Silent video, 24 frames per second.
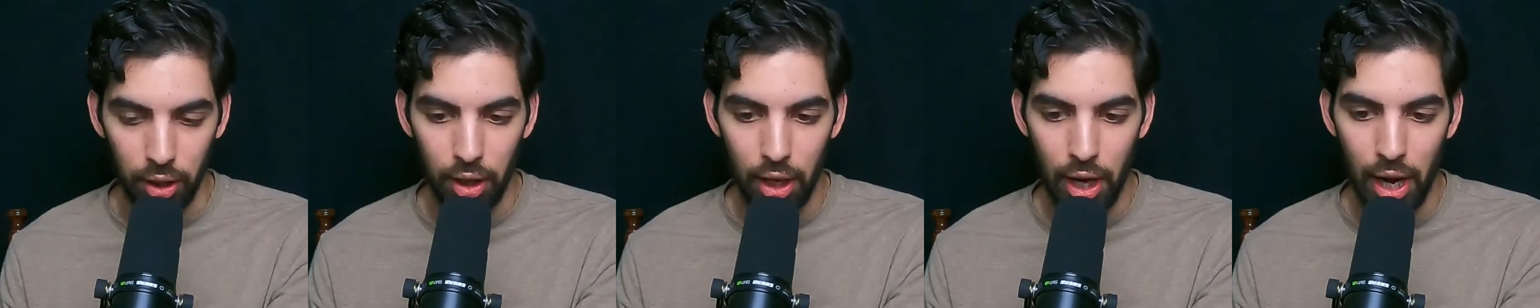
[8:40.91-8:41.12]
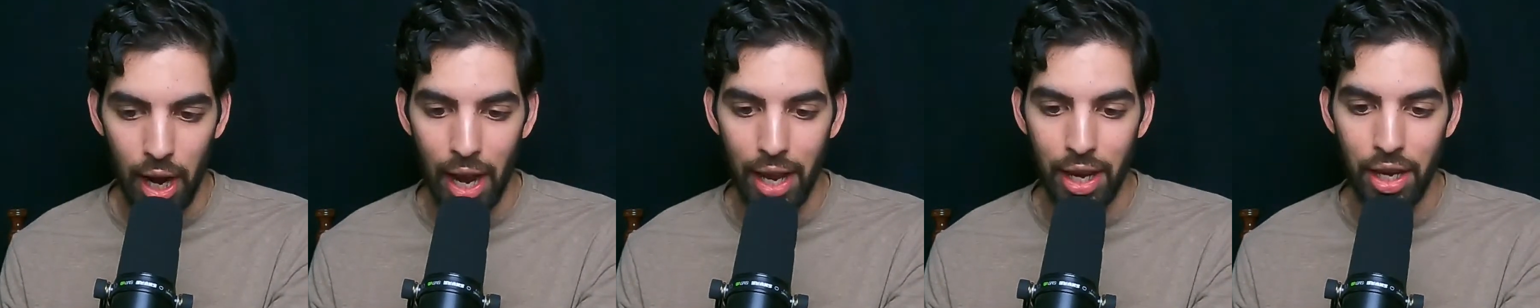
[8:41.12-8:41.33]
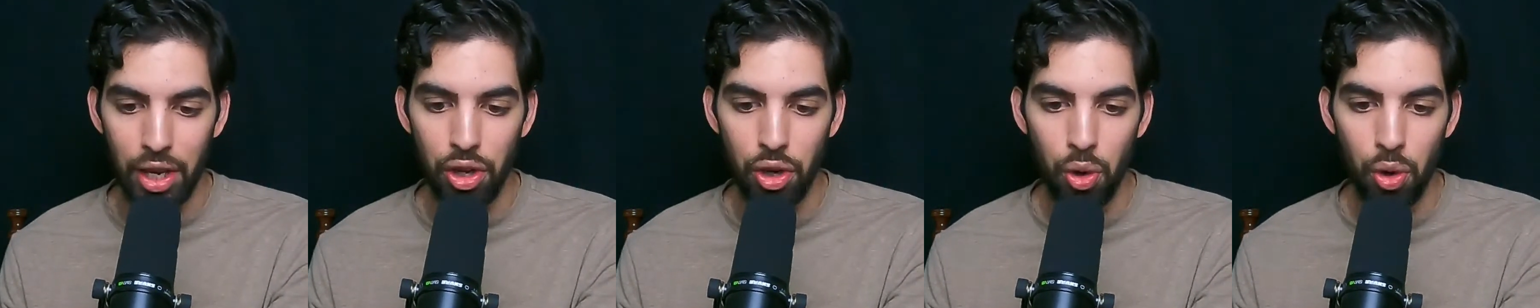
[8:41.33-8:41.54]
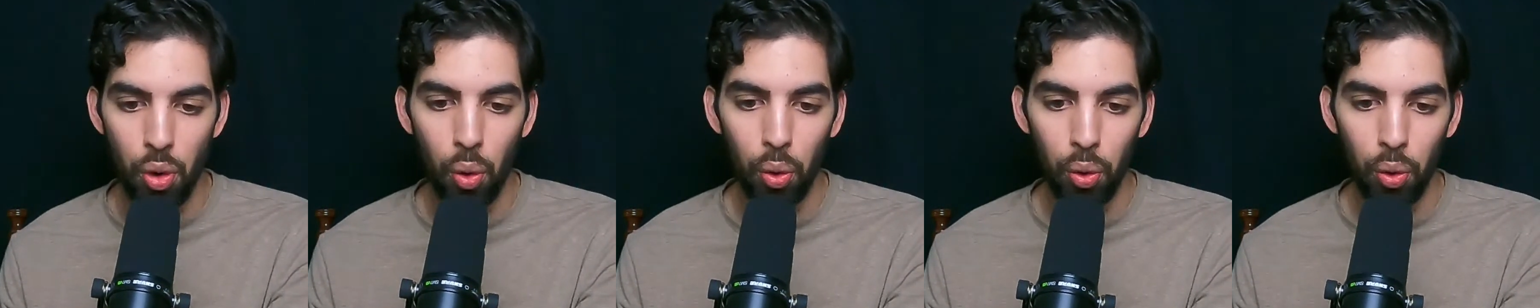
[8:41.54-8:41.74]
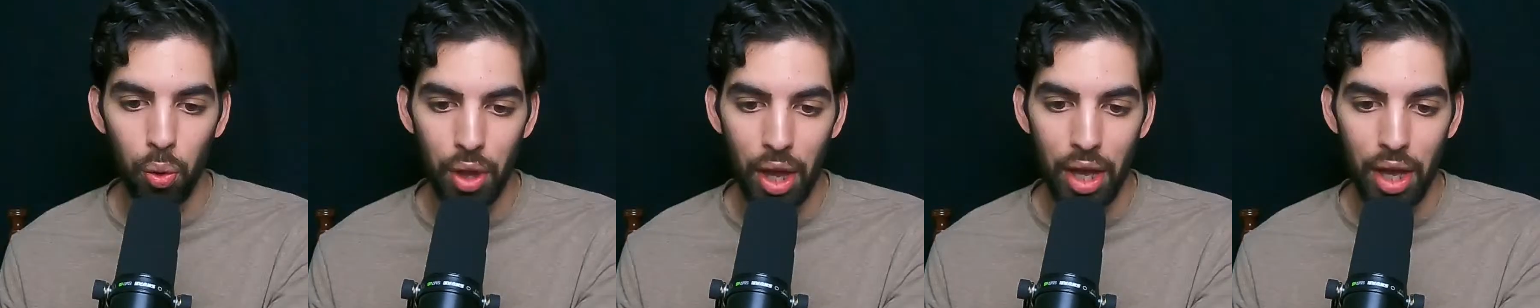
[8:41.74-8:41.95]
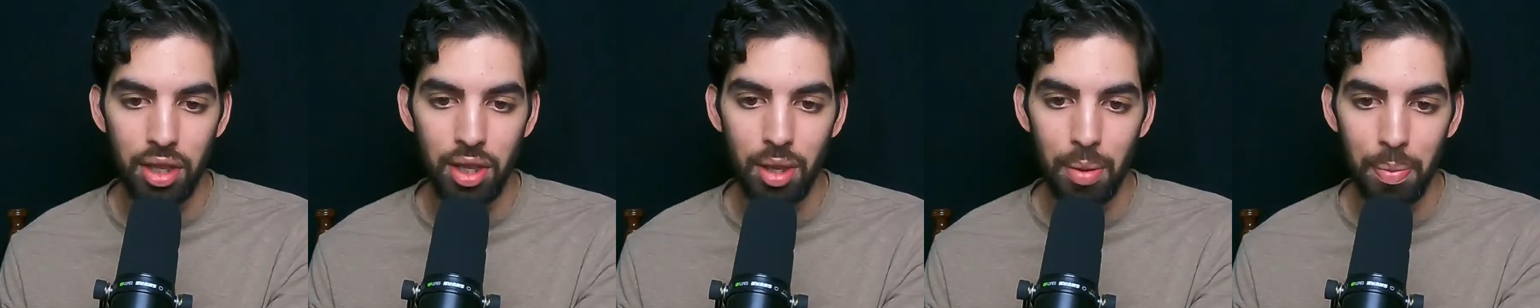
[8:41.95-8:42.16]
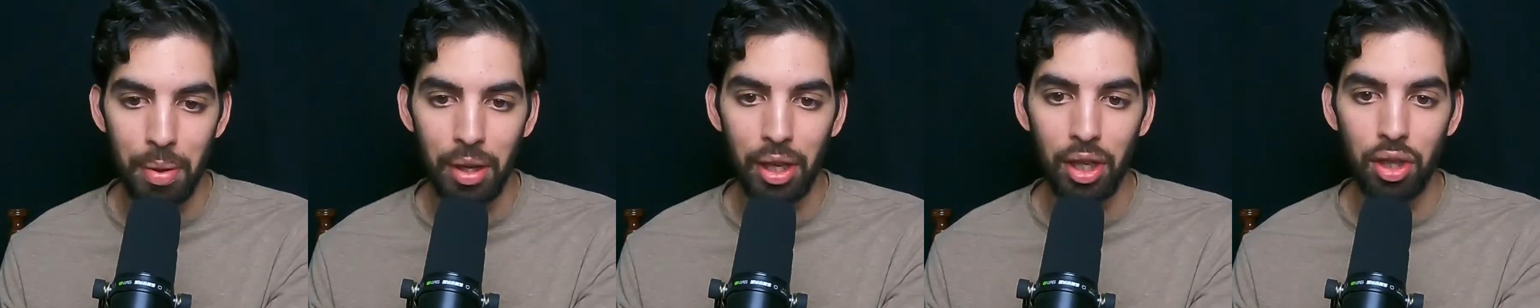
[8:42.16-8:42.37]
and that's the
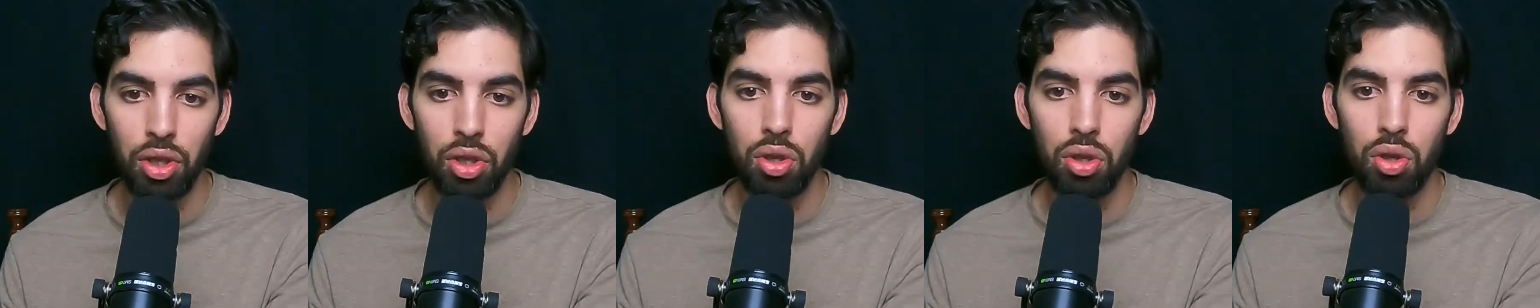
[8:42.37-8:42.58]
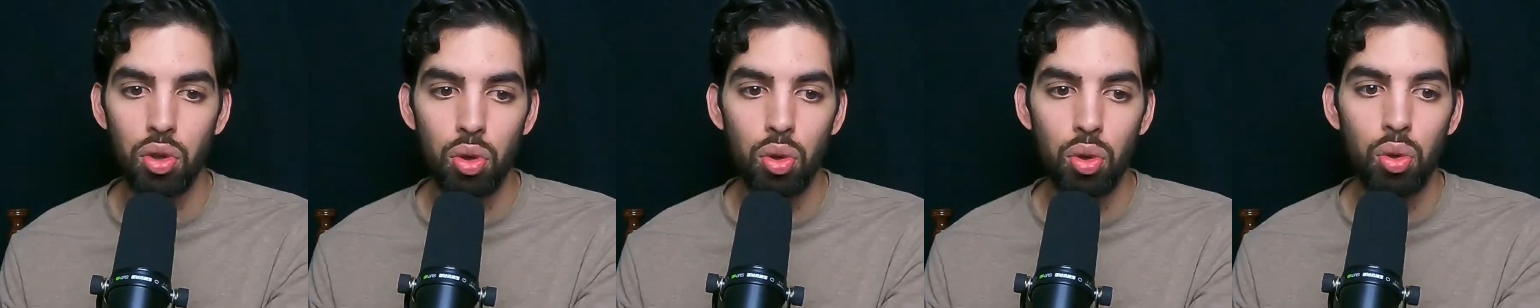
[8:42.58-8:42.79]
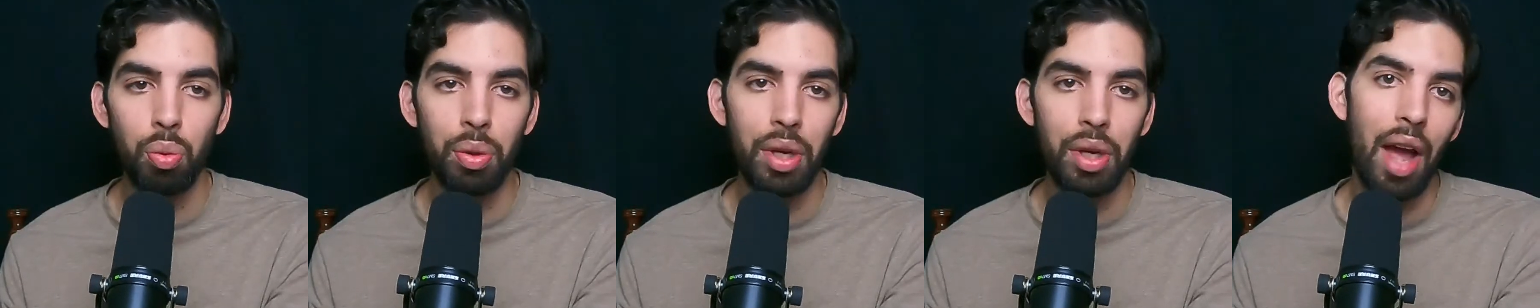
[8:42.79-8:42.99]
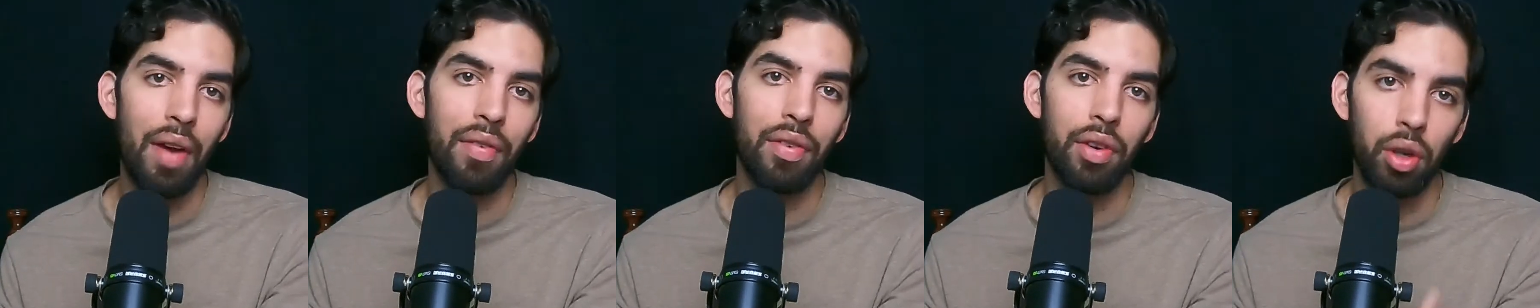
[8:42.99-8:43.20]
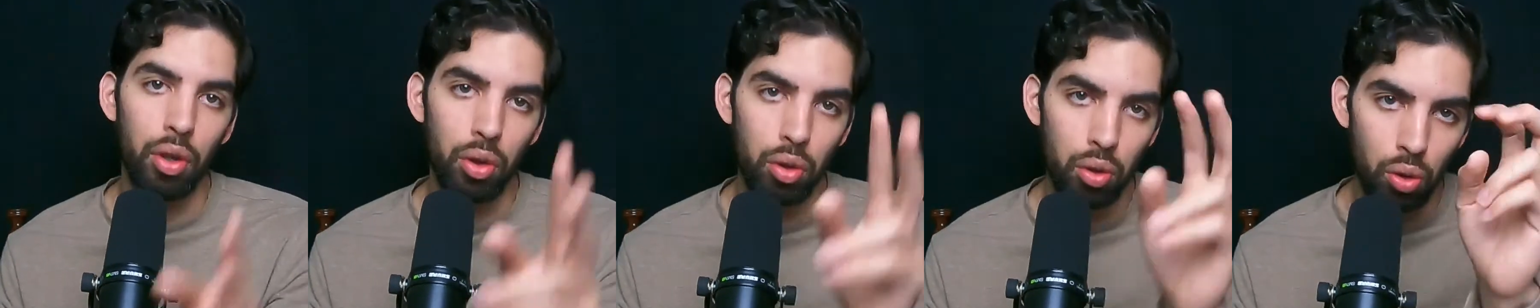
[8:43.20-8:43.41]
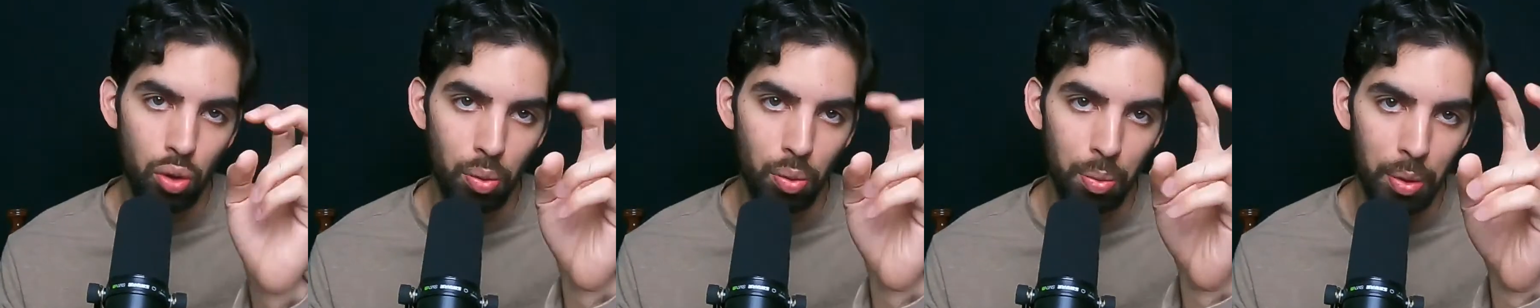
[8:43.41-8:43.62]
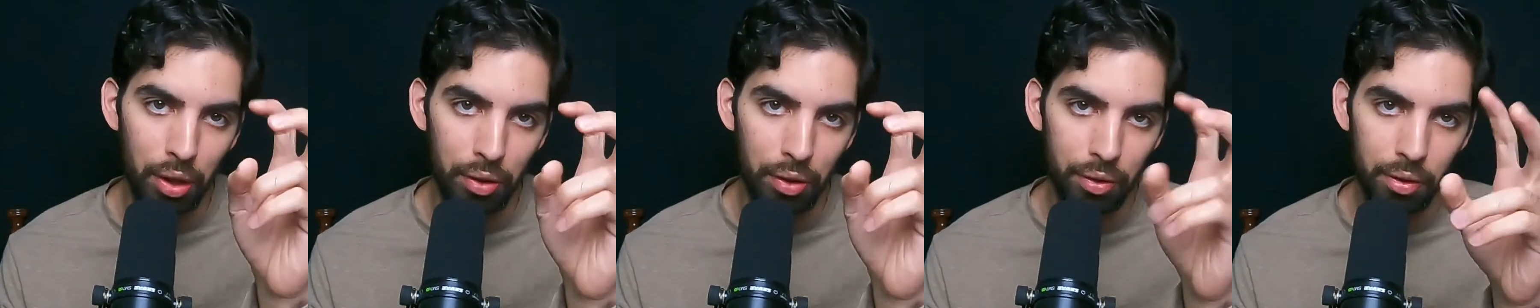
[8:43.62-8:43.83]
biggest tool we have in our tool
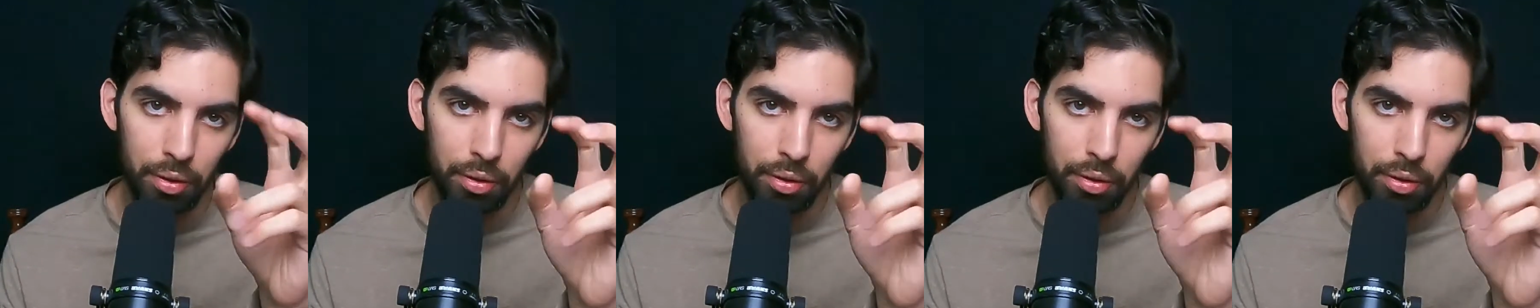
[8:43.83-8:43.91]
belt,